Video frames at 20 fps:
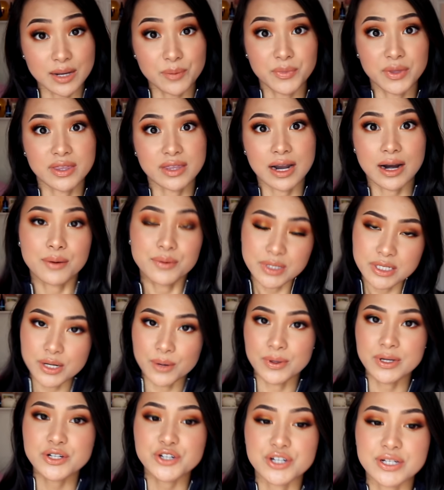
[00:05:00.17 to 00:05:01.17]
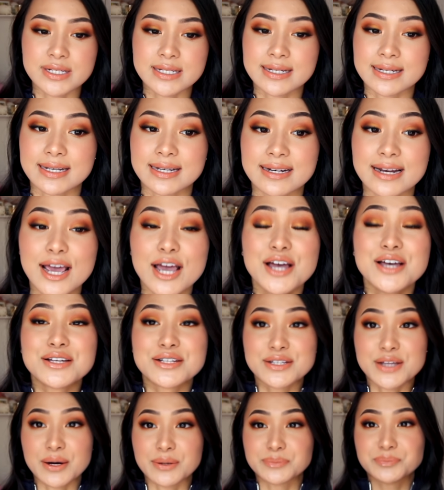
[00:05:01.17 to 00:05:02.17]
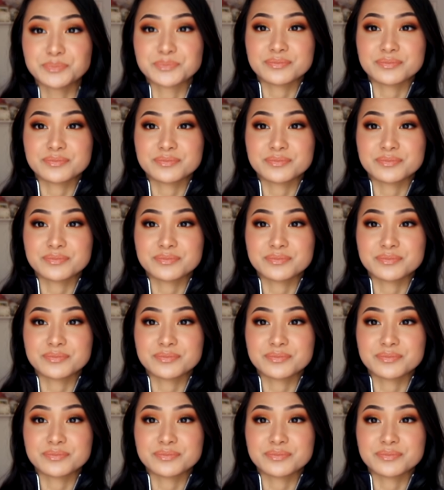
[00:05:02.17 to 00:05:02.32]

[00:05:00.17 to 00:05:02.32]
something that I was so interested in. So